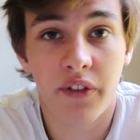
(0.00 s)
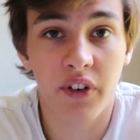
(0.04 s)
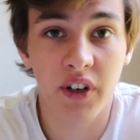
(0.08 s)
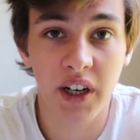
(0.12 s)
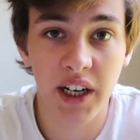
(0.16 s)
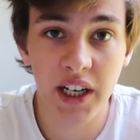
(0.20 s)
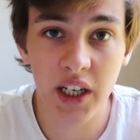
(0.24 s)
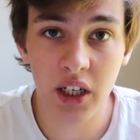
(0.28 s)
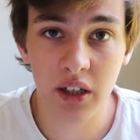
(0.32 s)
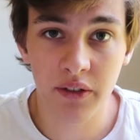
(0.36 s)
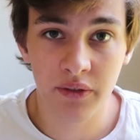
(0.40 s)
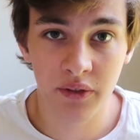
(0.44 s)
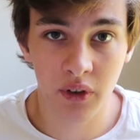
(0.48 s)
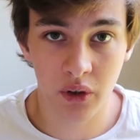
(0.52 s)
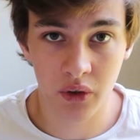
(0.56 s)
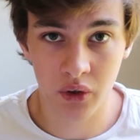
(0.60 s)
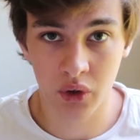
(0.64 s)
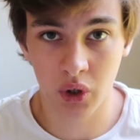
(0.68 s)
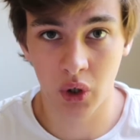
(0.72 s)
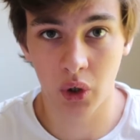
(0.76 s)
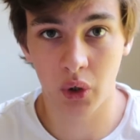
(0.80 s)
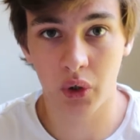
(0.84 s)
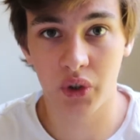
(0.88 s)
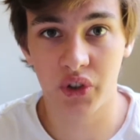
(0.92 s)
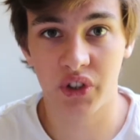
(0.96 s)
For any of those
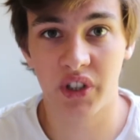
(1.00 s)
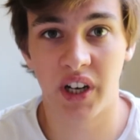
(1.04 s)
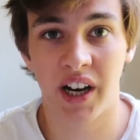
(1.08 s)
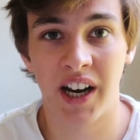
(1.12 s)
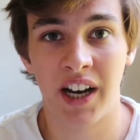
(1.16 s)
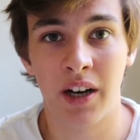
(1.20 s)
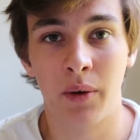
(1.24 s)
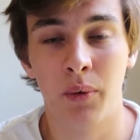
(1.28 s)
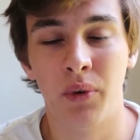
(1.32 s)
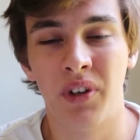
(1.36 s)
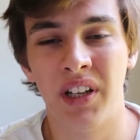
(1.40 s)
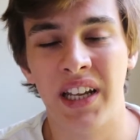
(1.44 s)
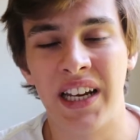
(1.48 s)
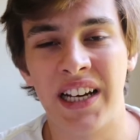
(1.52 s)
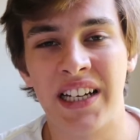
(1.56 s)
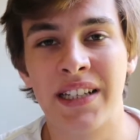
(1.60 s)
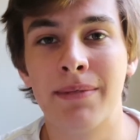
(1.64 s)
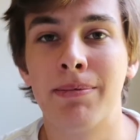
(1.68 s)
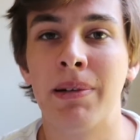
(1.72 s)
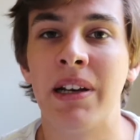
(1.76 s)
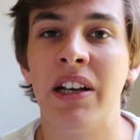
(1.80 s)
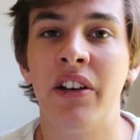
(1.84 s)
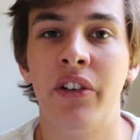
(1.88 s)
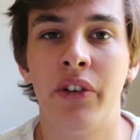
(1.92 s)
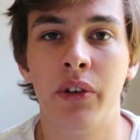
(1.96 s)
goals, I will
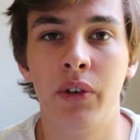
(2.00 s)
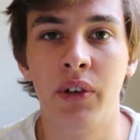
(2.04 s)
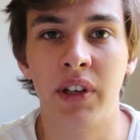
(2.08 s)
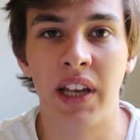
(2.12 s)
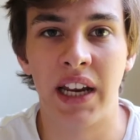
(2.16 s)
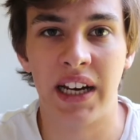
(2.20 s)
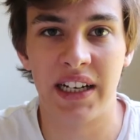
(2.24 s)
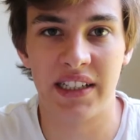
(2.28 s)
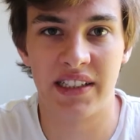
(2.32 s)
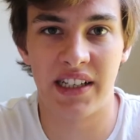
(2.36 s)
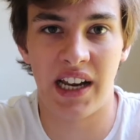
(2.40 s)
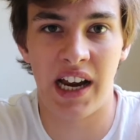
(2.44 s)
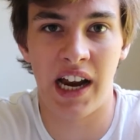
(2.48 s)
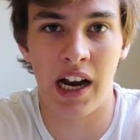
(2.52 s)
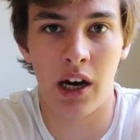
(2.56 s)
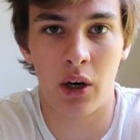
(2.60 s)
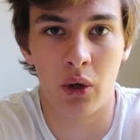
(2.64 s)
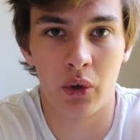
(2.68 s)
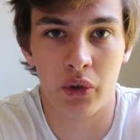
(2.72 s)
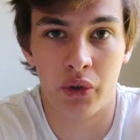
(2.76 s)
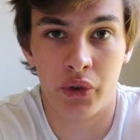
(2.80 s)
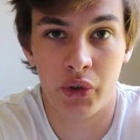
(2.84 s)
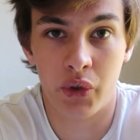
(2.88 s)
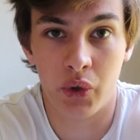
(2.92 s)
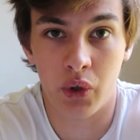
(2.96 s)
explain to you guys
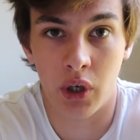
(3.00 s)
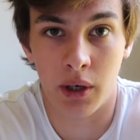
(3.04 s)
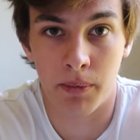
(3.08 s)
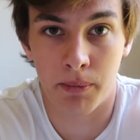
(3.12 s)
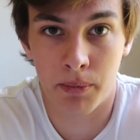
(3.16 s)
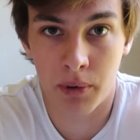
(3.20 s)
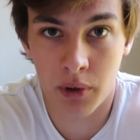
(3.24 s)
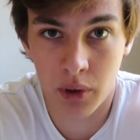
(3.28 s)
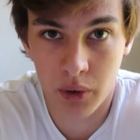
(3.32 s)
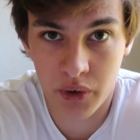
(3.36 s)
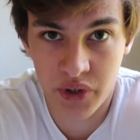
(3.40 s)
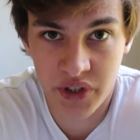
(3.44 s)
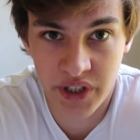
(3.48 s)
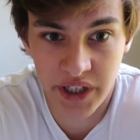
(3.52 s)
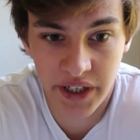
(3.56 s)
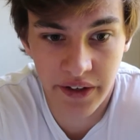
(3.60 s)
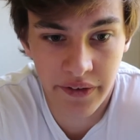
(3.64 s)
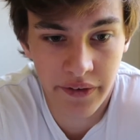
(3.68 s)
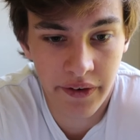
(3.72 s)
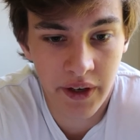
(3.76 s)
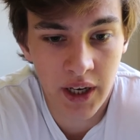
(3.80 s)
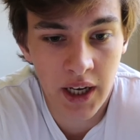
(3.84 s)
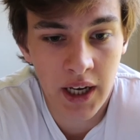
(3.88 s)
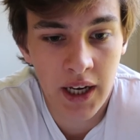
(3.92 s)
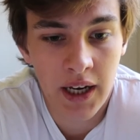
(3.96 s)
how to approach
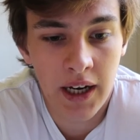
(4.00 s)
it.